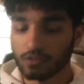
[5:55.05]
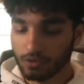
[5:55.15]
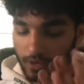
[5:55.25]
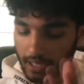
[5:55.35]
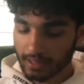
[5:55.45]

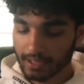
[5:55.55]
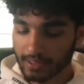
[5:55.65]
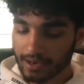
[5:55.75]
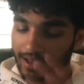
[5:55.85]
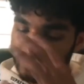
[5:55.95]
to get like
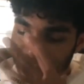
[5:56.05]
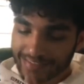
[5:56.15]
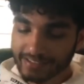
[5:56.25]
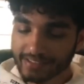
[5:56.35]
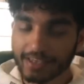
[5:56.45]
the
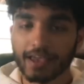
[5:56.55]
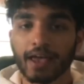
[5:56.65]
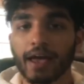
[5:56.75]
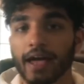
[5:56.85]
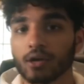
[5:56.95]
nicest
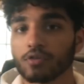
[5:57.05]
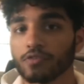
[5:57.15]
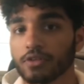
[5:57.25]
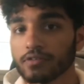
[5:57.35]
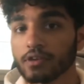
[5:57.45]
angle
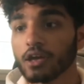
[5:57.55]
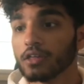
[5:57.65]
for this.